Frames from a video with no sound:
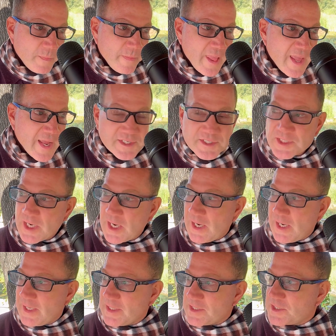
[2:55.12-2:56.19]
It's
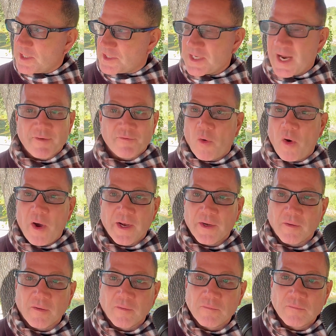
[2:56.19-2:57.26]
not fun
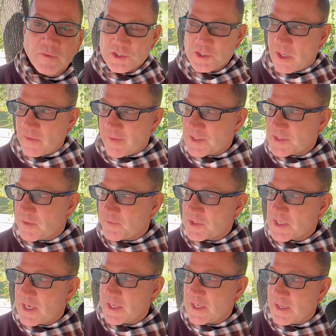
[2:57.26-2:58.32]
or all that stuff. It's
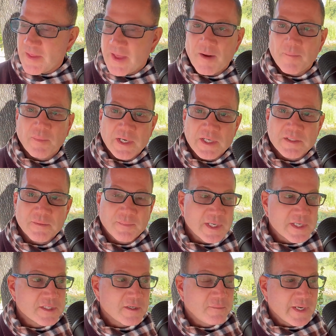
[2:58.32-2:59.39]
not any of that, but it's
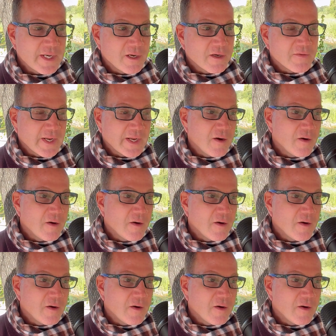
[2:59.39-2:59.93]
somebody here that I care